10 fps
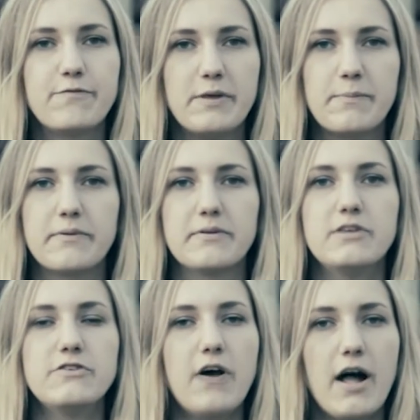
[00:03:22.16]
people
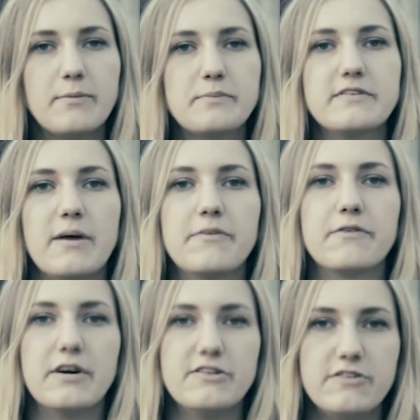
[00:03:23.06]
need to help stop
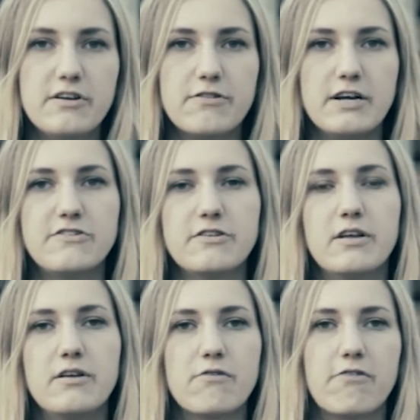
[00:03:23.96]
the Russian aggression
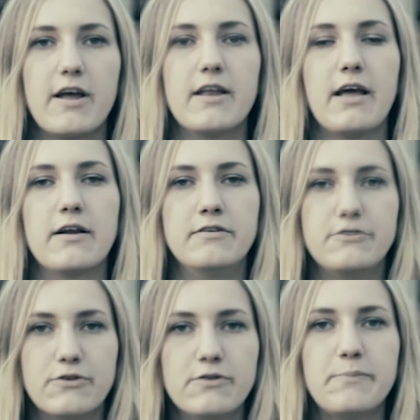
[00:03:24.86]
in Ukraine and
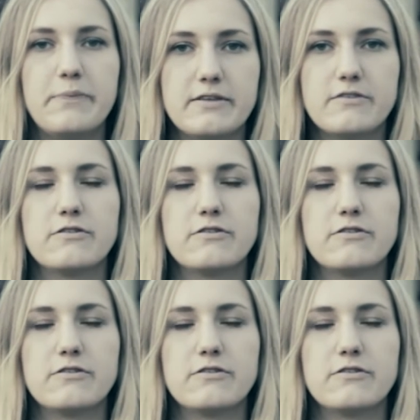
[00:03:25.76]
return peace to